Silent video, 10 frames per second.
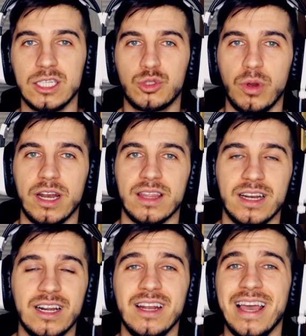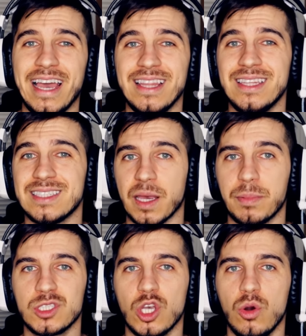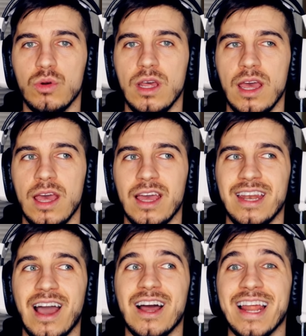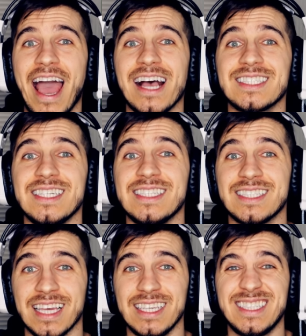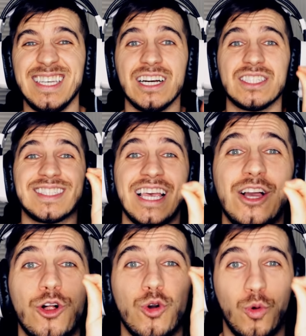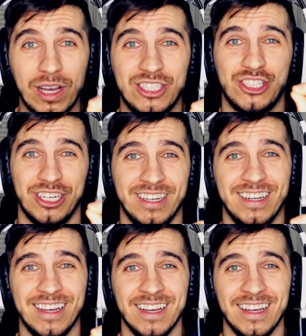I swear, they're gonna end this episode not asking Stacey a single question.